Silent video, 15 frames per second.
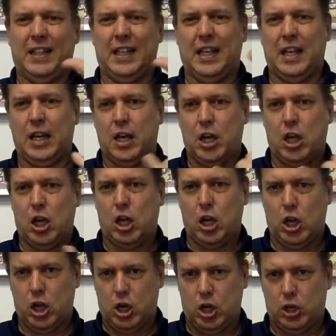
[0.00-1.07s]

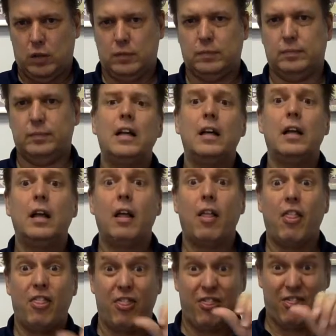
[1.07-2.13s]
Devia,
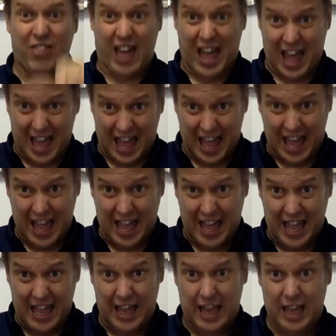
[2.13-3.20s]
deaf view art.